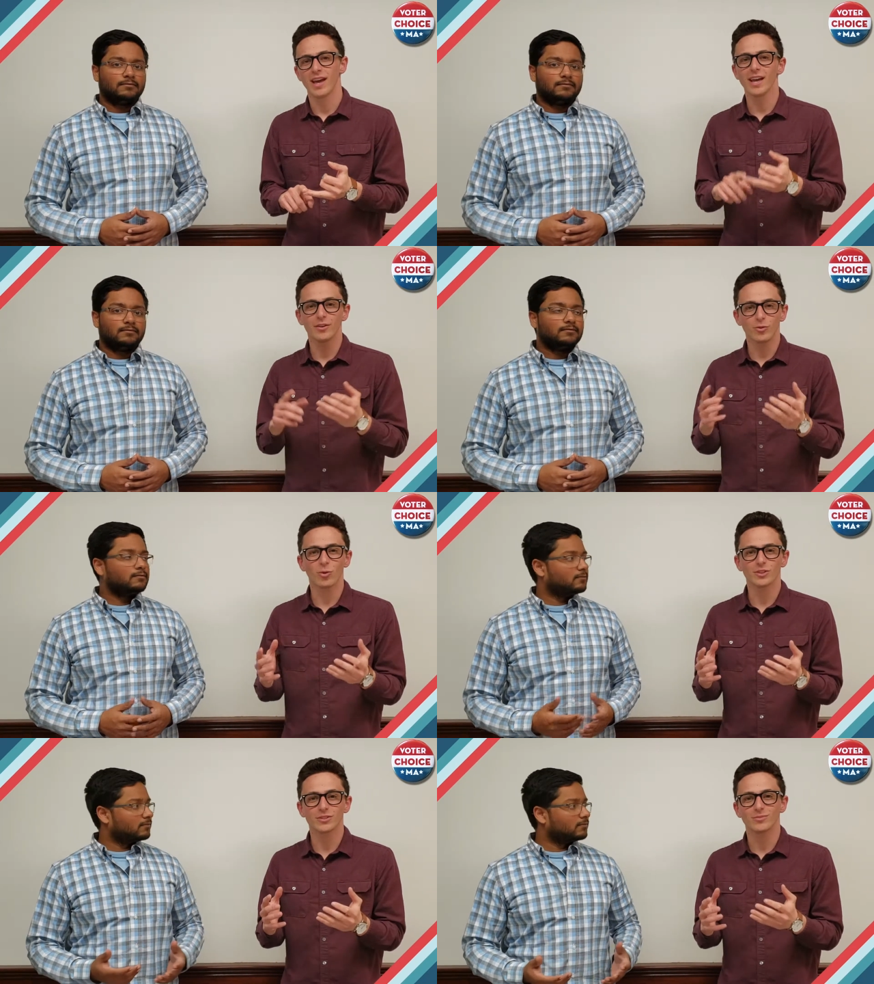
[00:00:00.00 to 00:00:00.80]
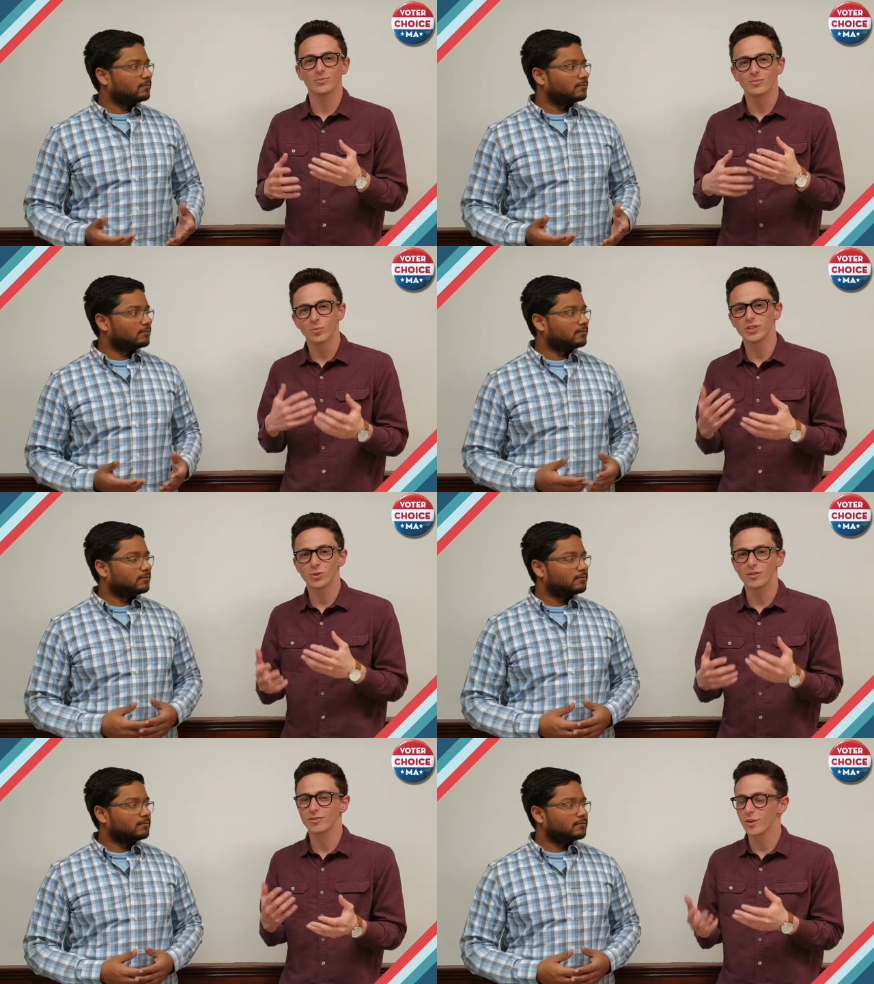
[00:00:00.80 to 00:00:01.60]
Speaker 1: And of course, we
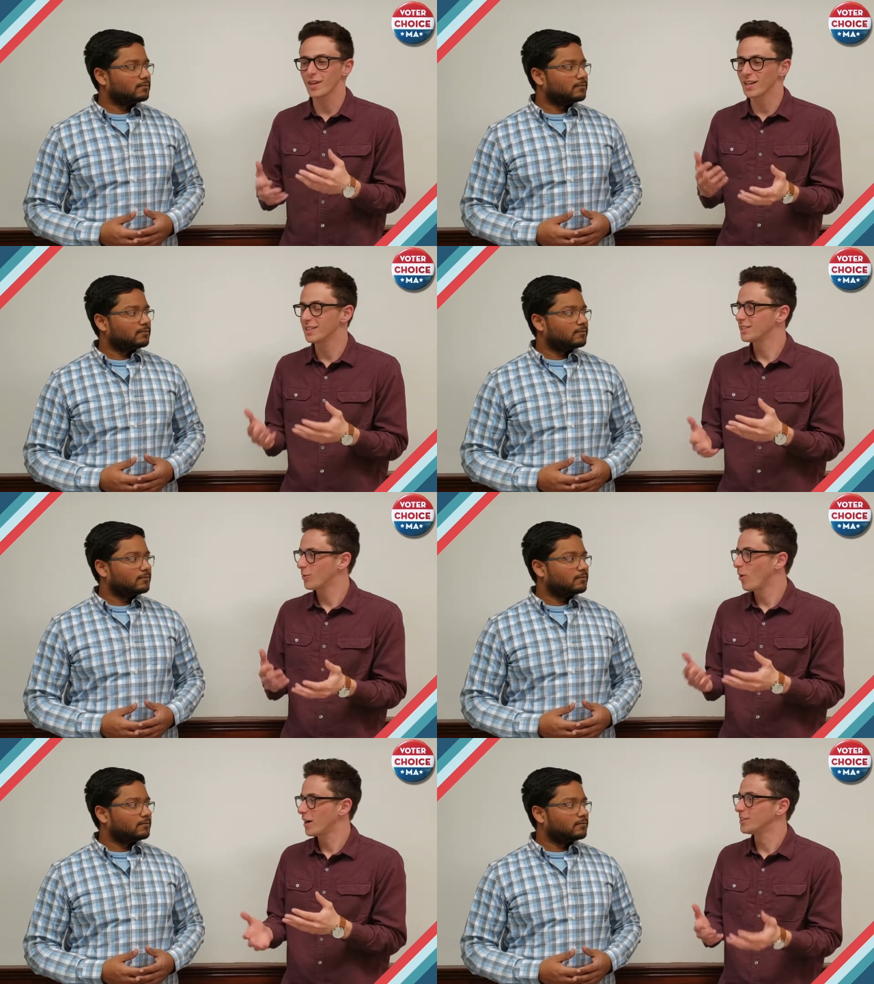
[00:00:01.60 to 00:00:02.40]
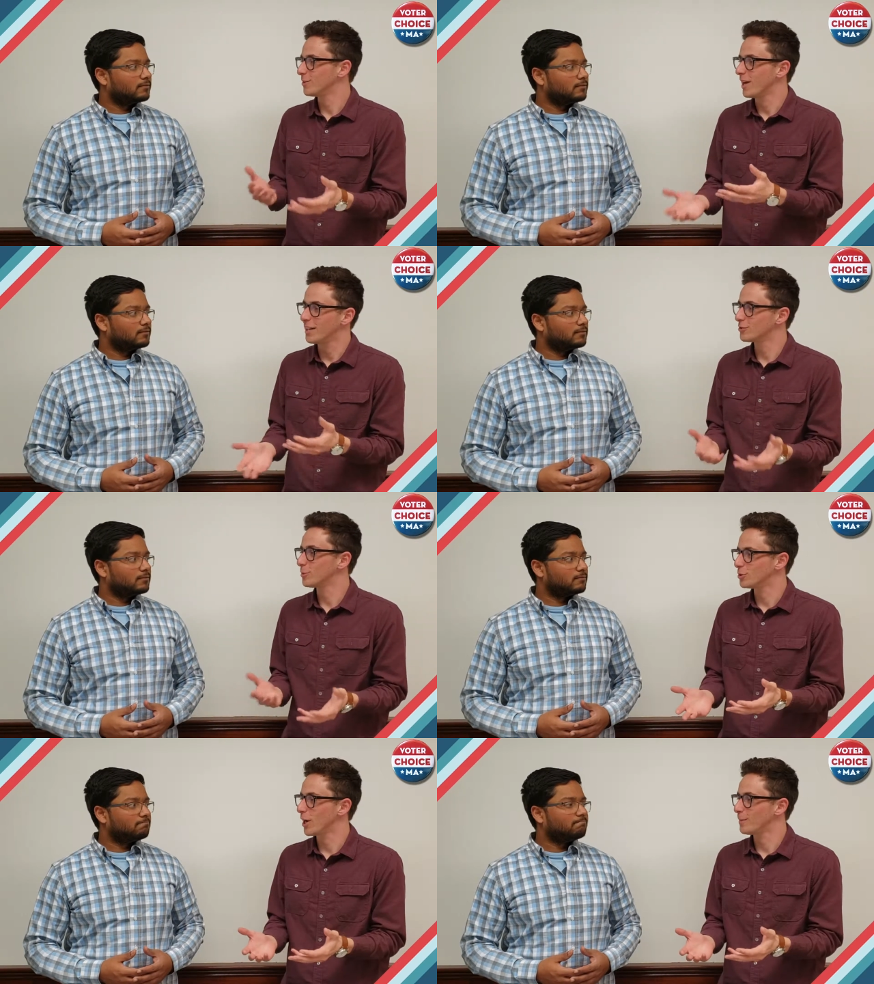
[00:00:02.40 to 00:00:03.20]
sort of know that kids can walk into an ice
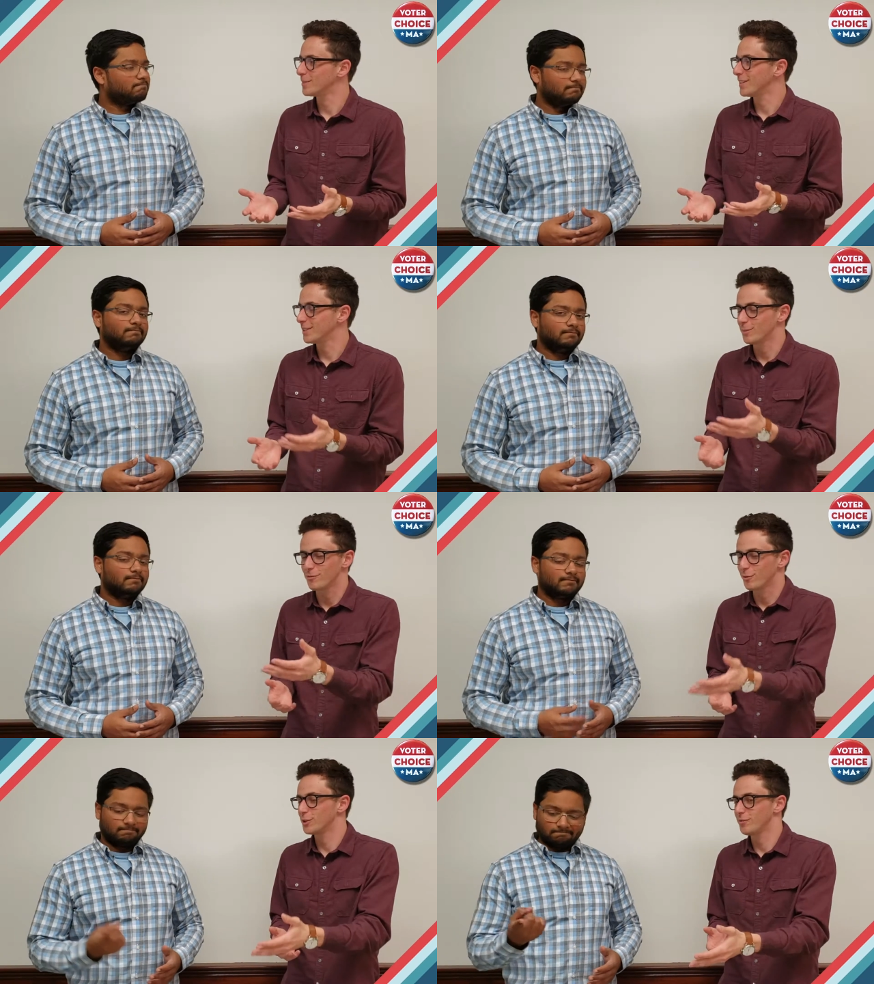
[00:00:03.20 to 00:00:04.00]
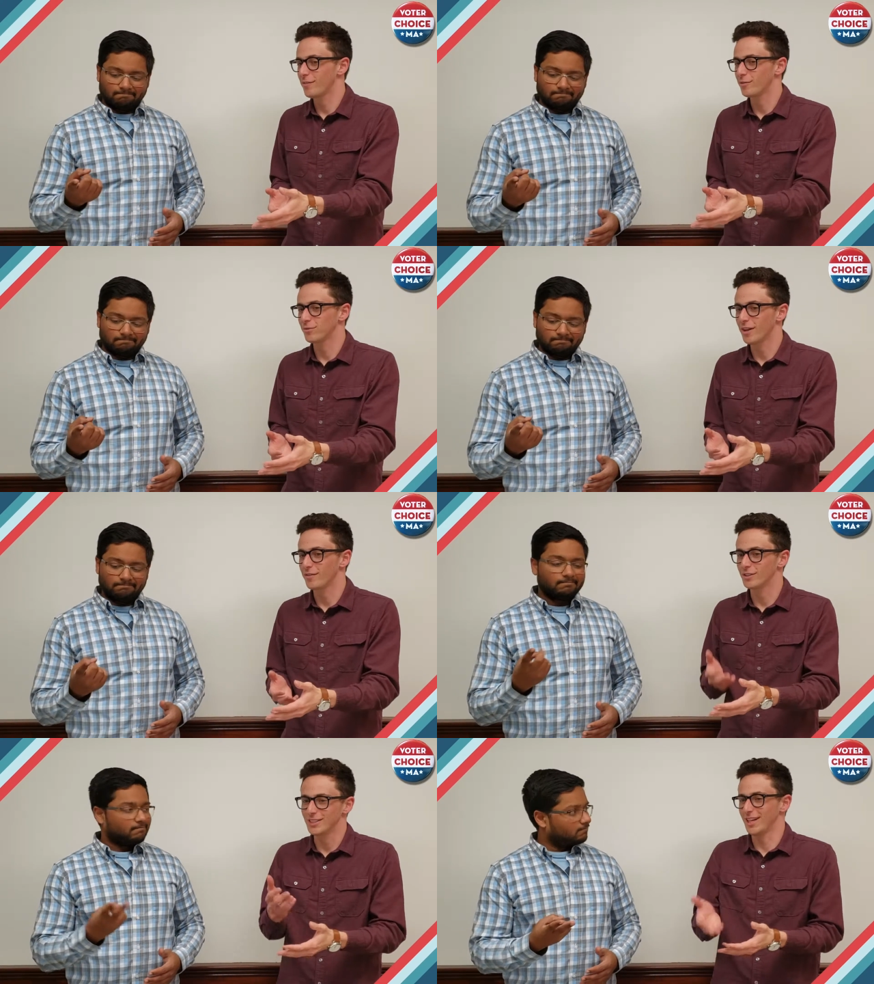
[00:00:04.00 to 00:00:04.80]
cream shop and say it's my first favorite
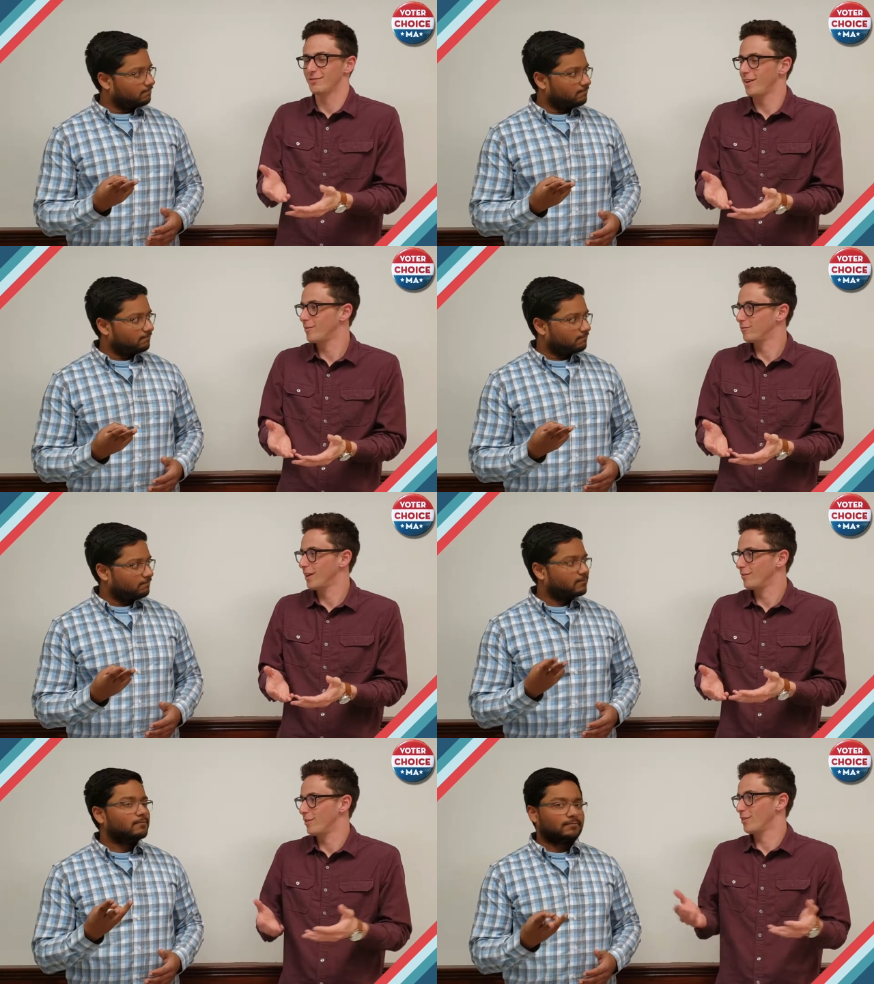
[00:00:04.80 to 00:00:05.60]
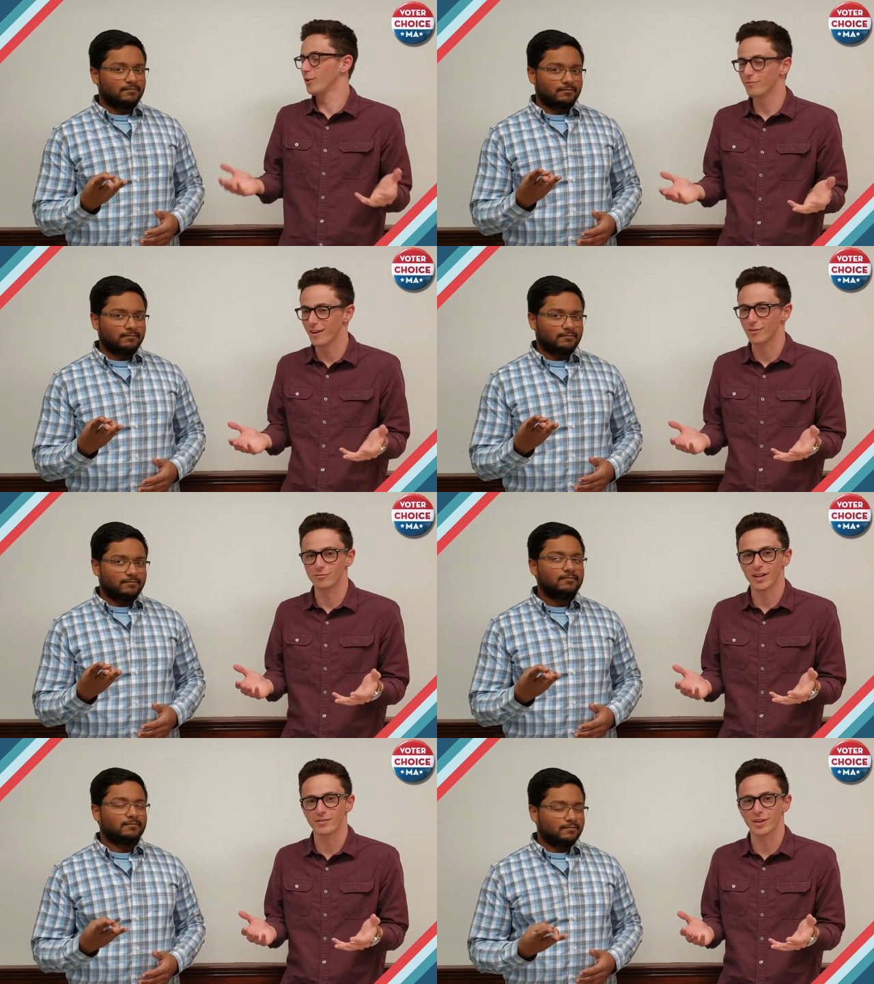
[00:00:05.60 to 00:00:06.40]
flavor, second favorite flavor, and third favorite
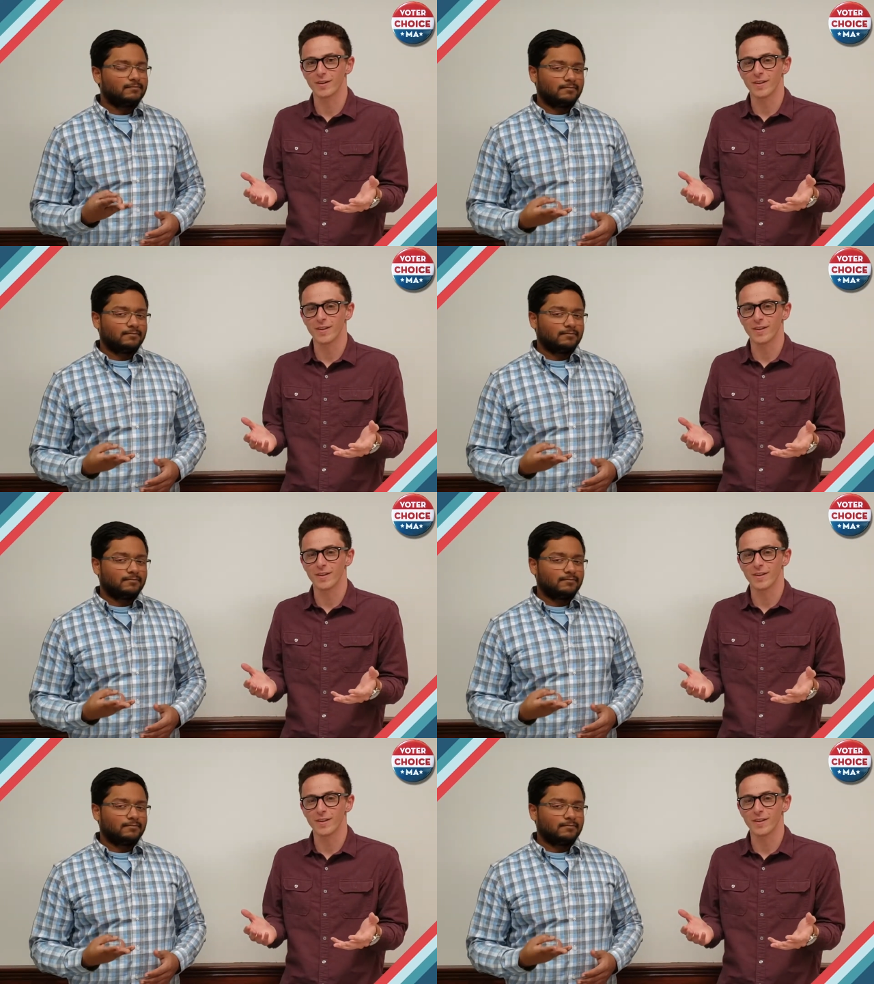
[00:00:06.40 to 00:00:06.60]
flavor.